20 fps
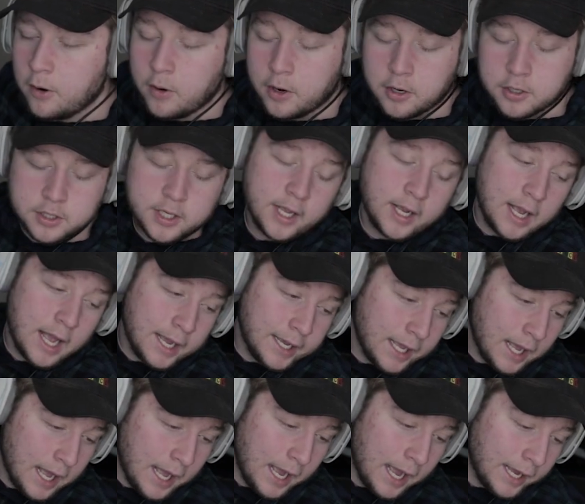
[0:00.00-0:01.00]
what you're saying.
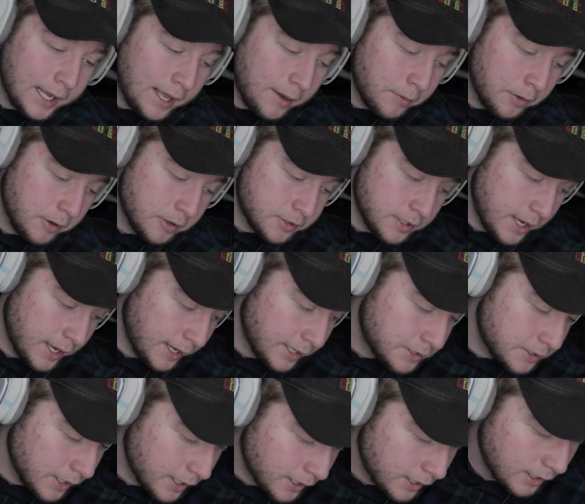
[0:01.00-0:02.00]
I get what you're saying.
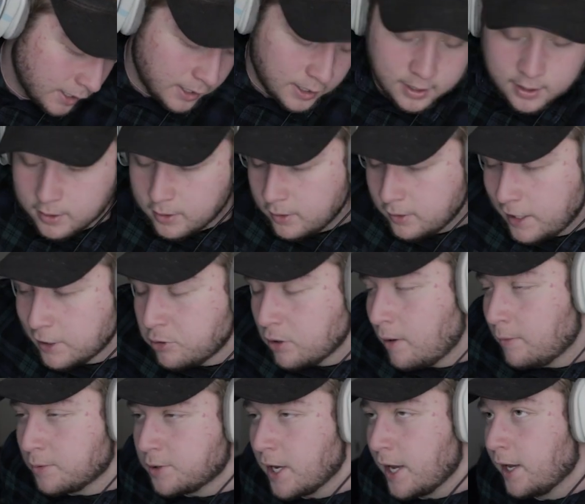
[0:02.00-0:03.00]
It's like... That's what
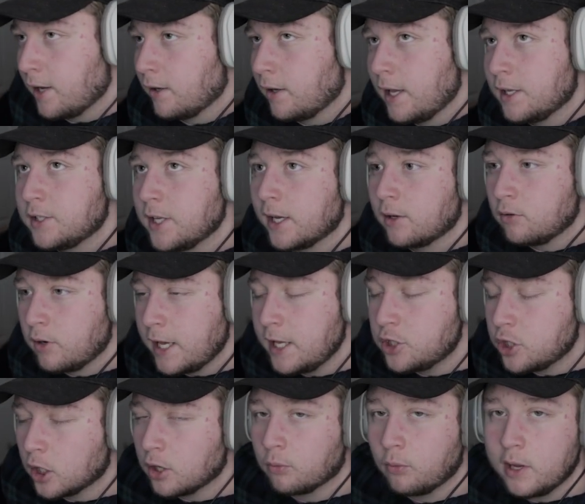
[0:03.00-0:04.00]
I'm saying. It's like he
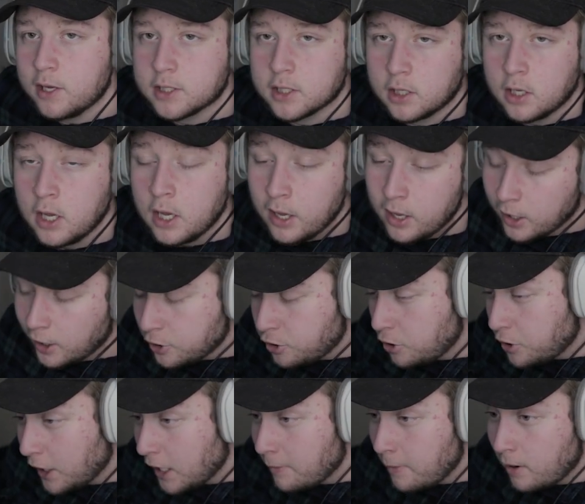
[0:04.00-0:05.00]
took a risk. Because
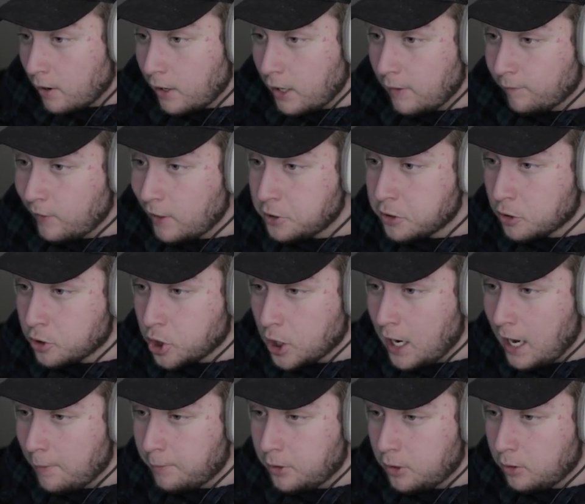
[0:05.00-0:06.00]
you think about it, if that's your
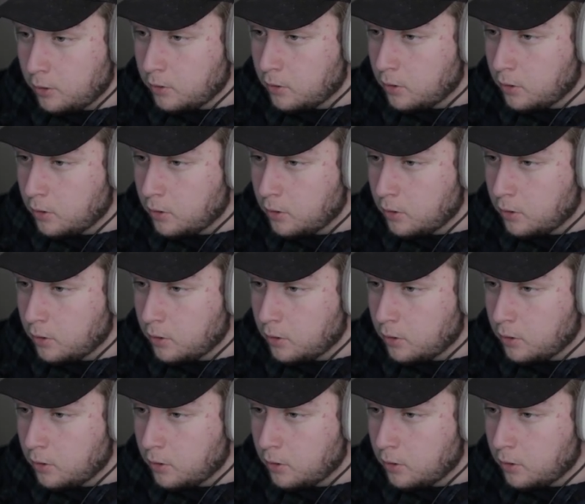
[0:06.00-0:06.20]
job, dude,